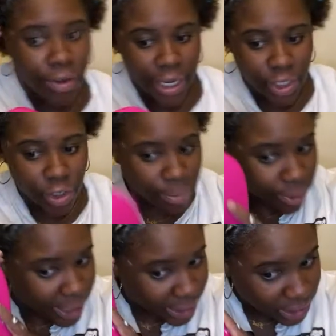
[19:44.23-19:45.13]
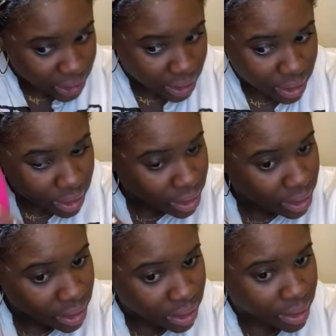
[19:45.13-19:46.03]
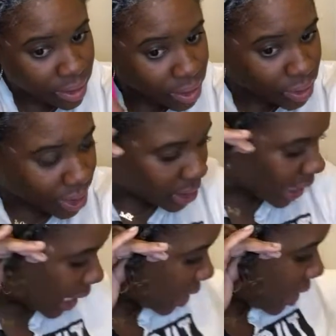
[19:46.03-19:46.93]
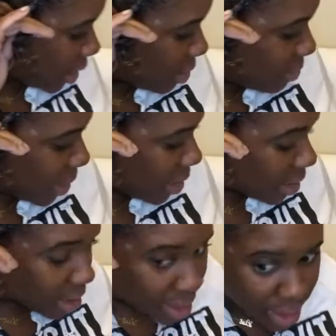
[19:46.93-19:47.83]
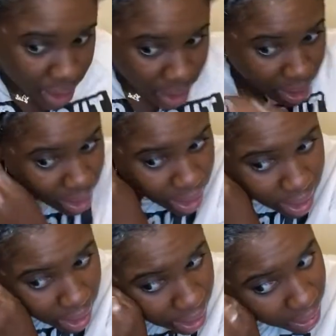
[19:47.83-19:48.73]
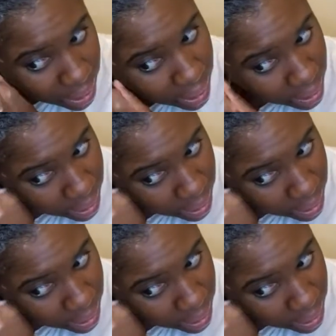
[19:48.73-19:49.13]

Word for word: get your brush to detangle it a little bit. And